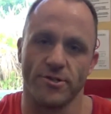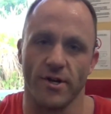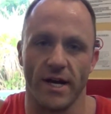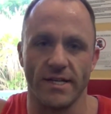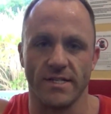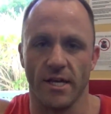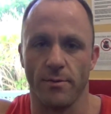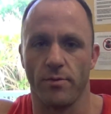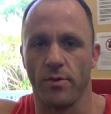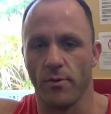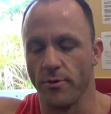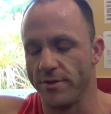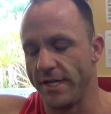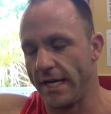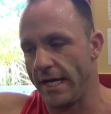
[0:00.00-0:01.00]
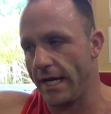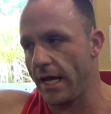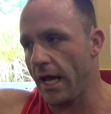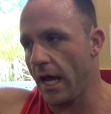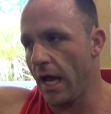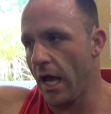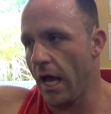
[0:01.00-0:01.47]
tricep routine.
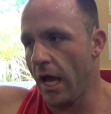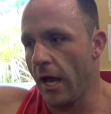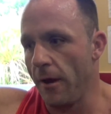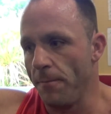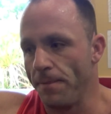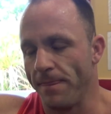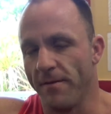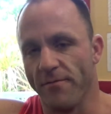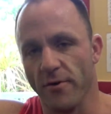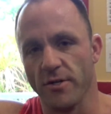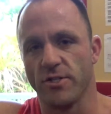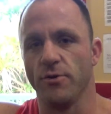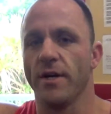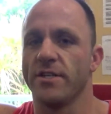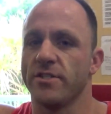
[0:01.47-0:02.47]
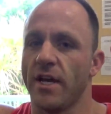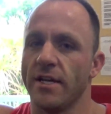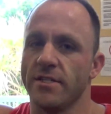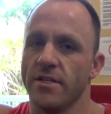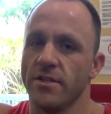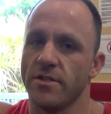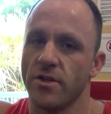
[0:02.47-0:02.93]
The first 2
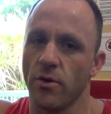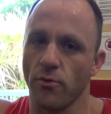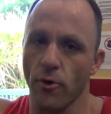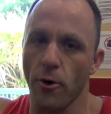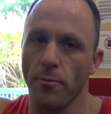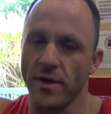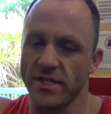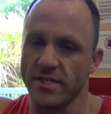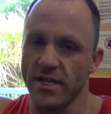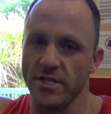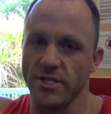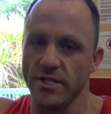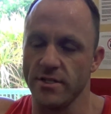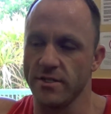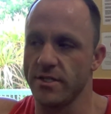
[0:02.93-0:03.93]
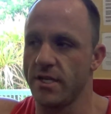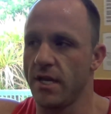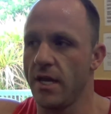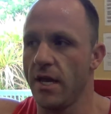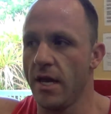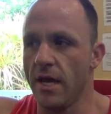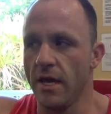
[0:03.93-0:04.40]
exercises, rope extensions,
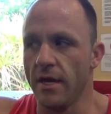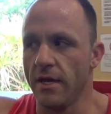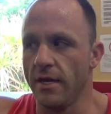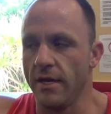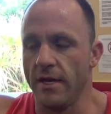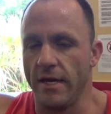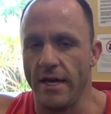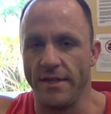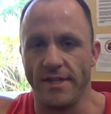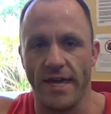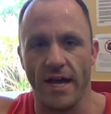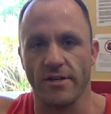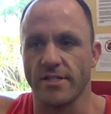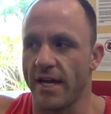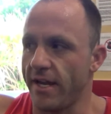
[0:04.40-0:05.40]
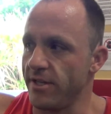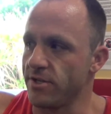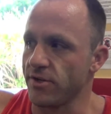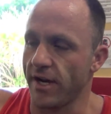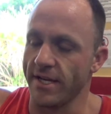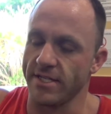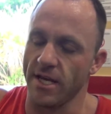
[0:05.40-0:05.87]
hit the outside of
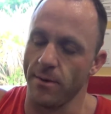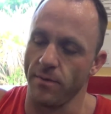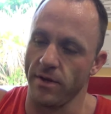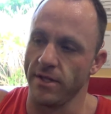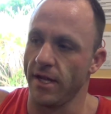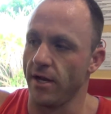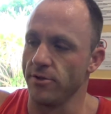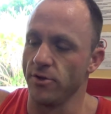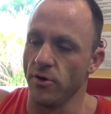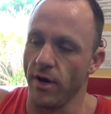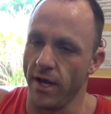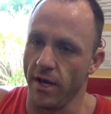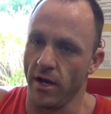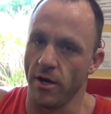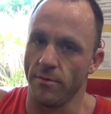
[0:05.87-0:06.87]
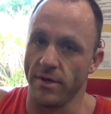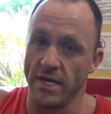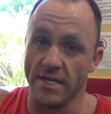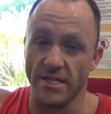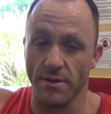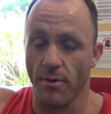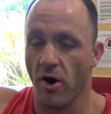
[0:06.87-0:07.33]
the tricep, and then I'll do a
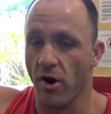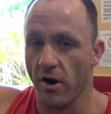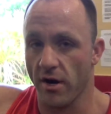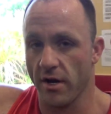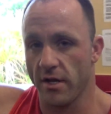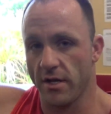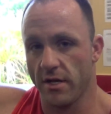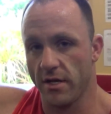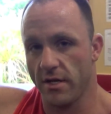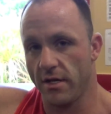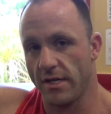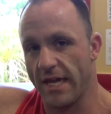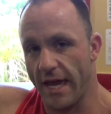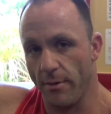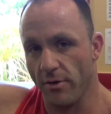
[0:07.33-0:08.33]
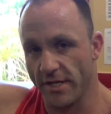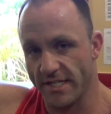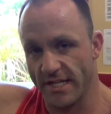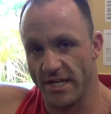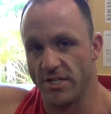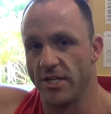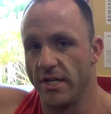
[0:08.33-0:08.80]
easy bar cable
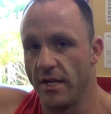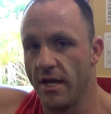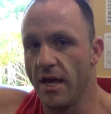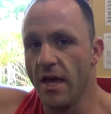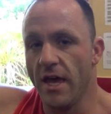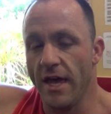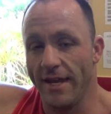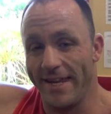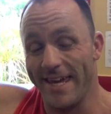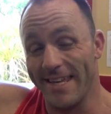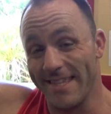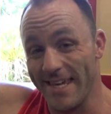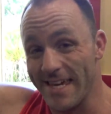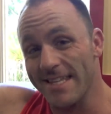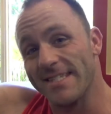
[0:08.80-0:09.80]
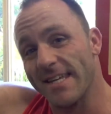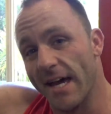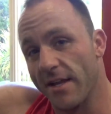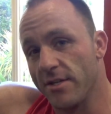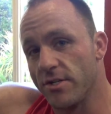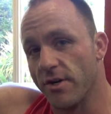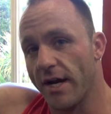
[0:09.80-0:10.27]
extension to hit the
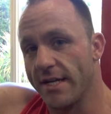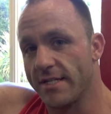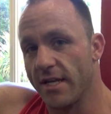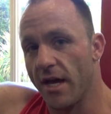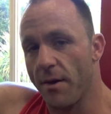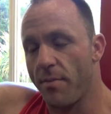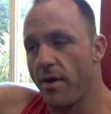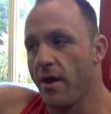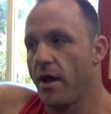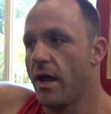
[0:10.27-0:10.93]
inside of the tricep.